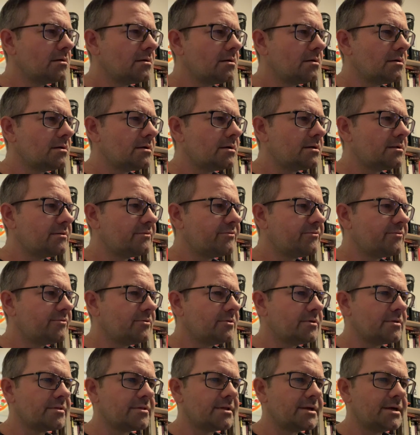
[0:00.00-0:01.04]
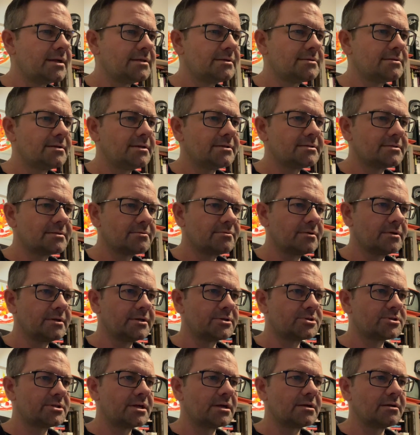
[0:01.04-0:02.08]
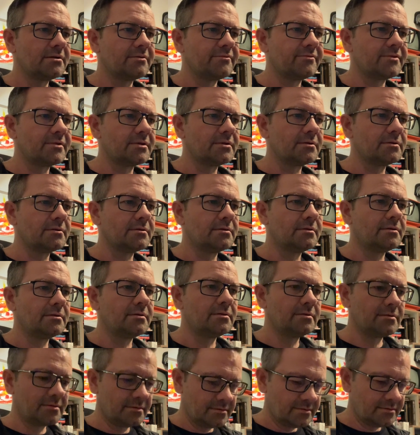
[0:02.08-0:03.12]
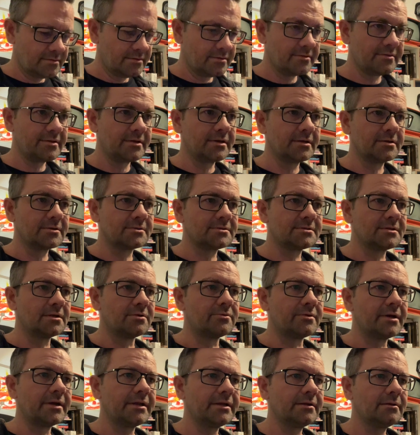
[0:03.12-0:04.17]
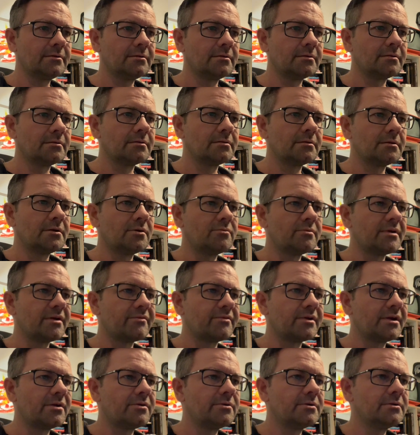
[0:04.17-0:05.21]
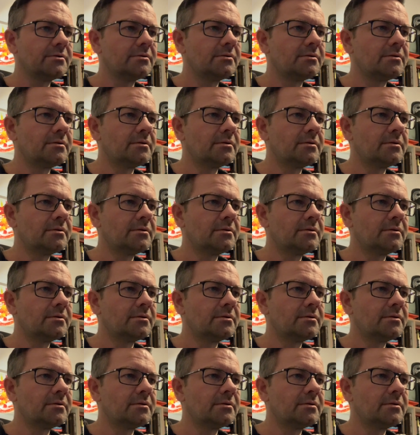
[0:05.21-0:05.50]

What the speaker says: And for that, let's quickly check if the thing is still running. No, we have an error.